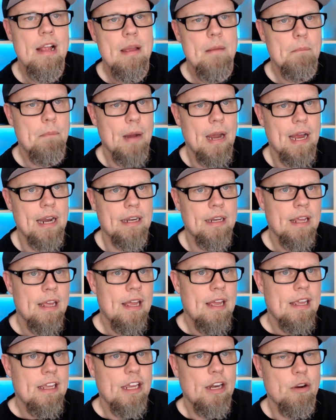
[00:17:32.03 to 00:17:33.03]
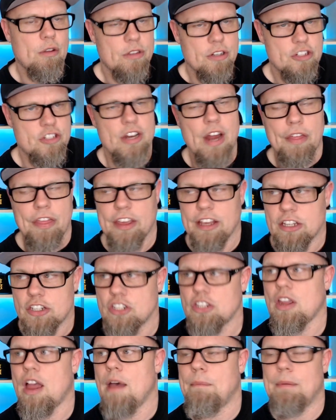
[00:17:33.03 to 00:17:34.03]
But there's nothing
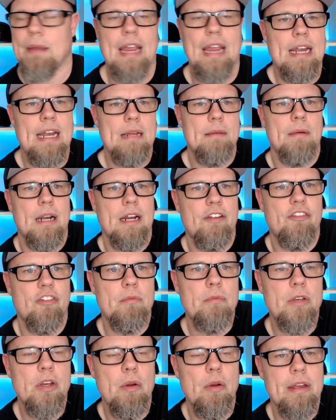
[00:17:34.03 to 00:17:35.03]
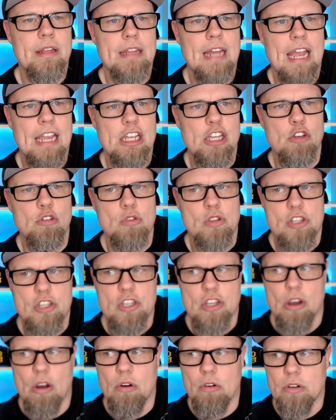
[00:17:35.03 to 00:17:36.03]
stopping anybody from doing that. You
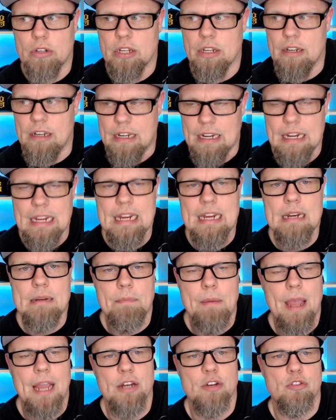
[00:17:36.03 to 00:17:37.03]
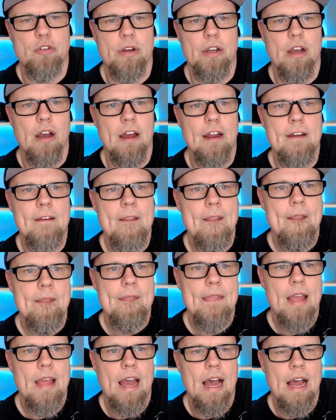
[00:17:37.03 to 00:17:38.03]
don't need Patreon
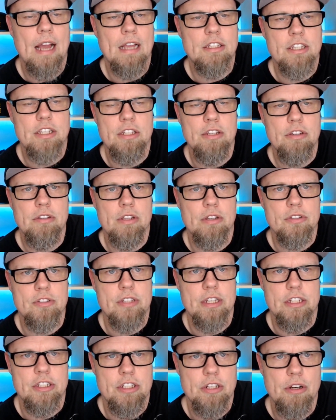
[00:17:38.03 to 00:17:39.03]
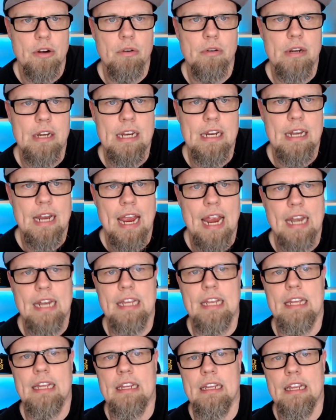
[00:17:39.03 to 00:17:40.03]
to do those things. You don't need
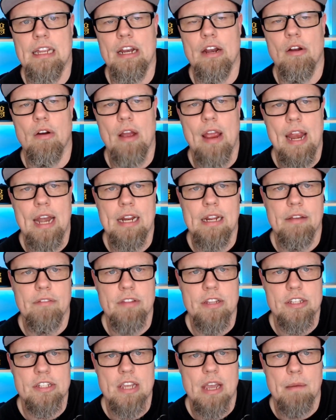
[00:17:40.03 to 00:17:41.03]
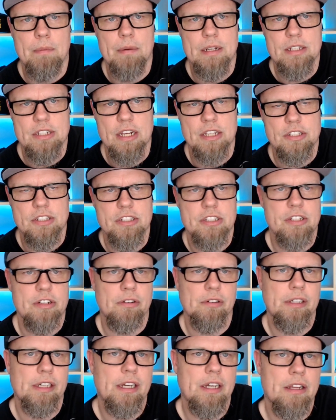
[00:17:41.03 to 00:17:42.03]
any of these companies
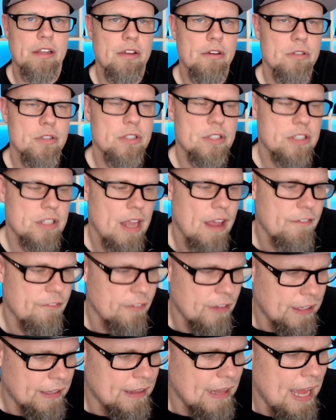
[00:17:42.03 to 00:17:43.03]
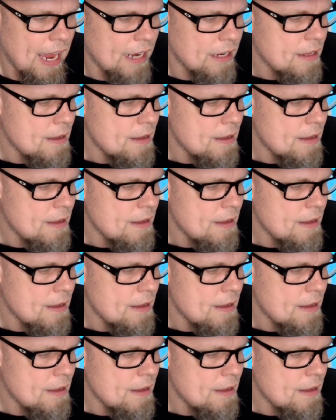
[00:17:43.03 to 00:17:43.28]
necessarily to do stuff like that.